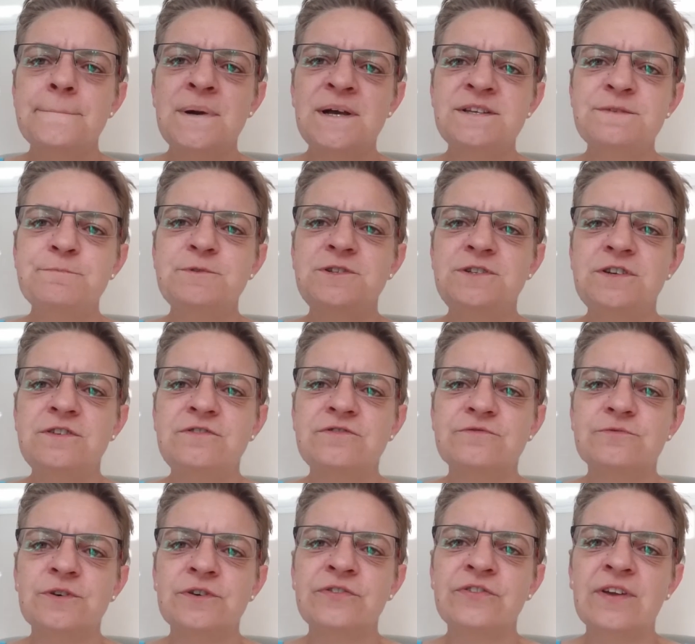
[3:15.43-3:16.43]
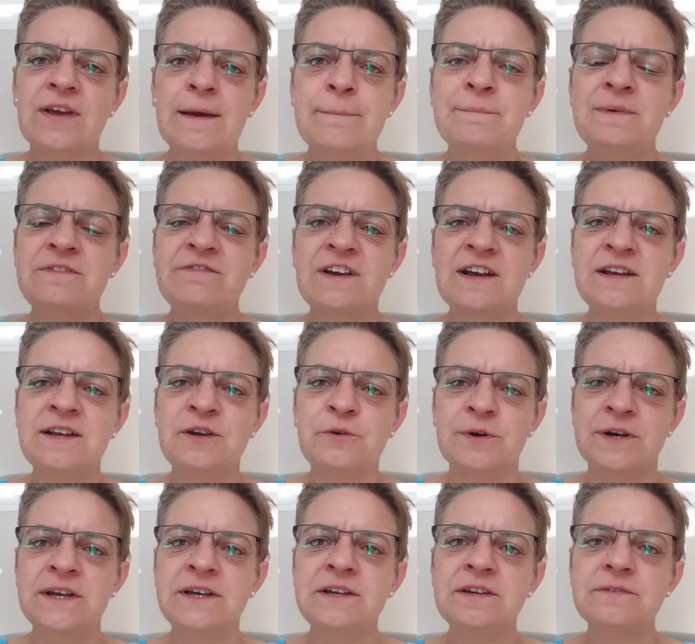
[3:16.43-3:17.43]
Mass-produced ones can be fairly
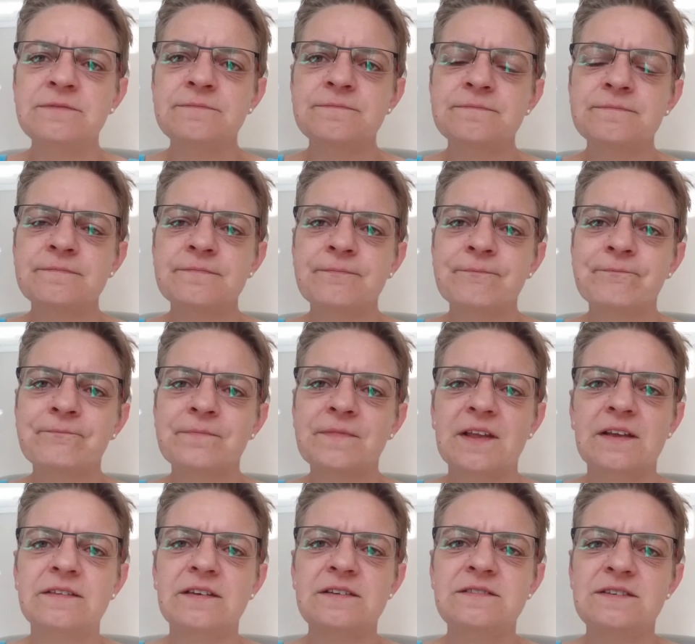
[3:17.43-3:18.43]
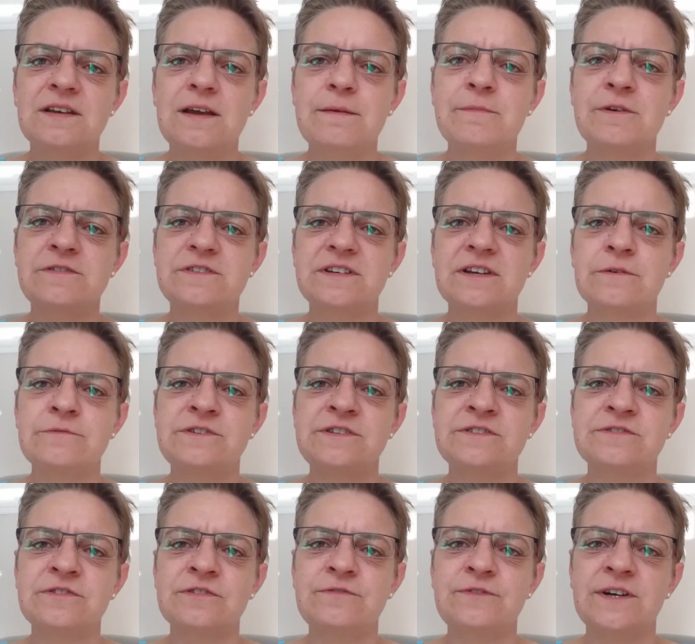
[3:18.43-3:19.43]
quick. As I say, most
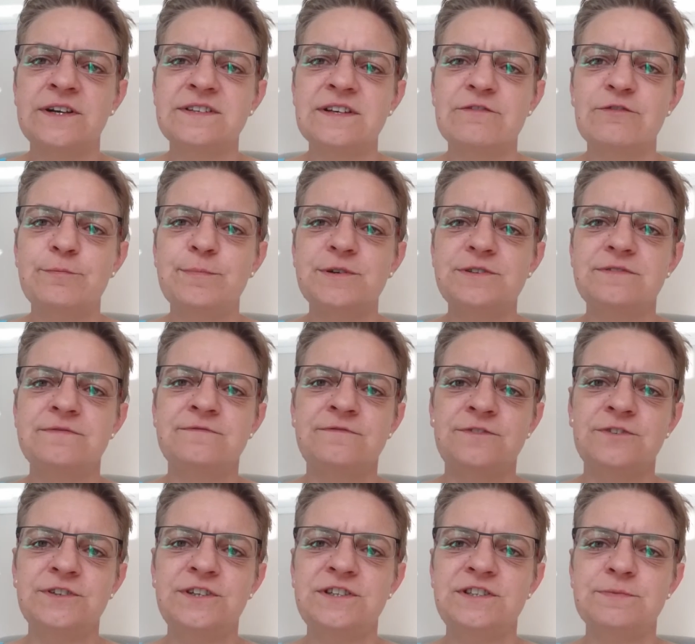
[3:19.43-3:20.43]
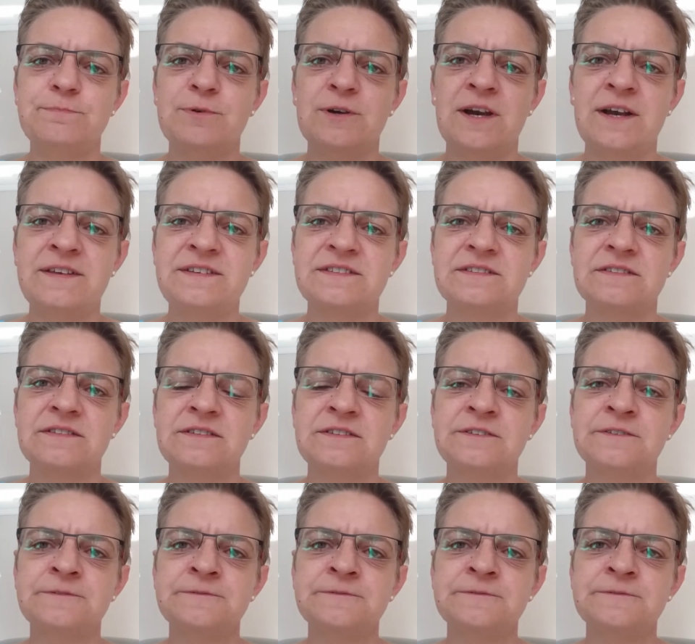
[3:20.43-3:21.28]
accounting softwares have a button for you to press.